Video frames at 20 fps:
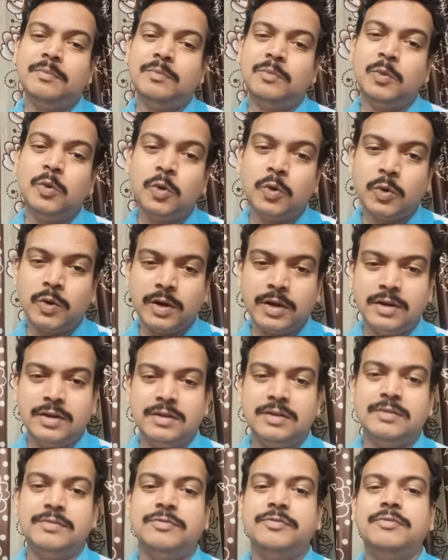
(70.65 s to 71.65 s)
more
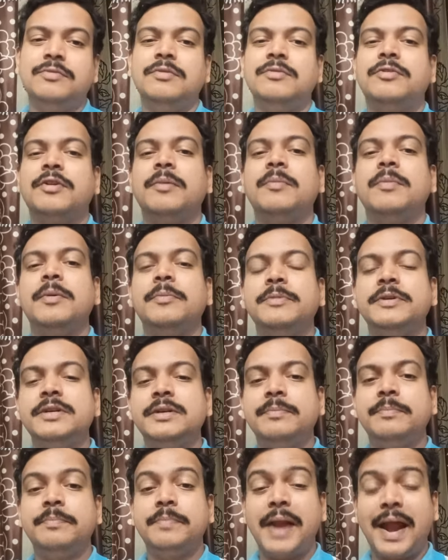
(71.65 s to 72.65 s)
from a
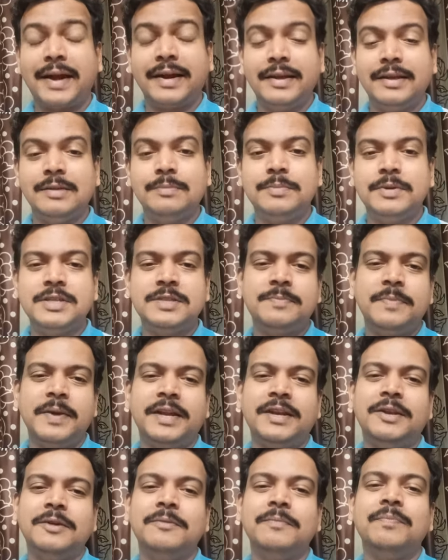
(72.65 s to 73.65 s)
practical
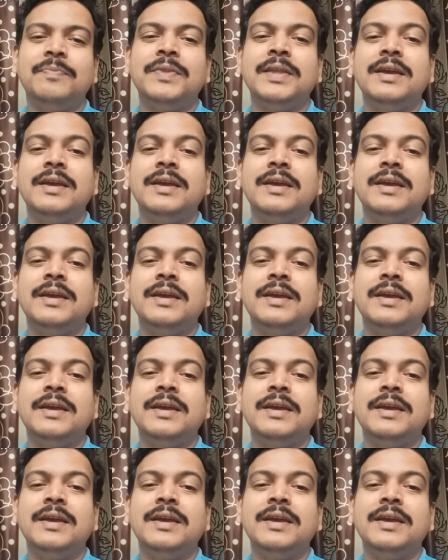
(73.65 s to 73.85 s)
perspective.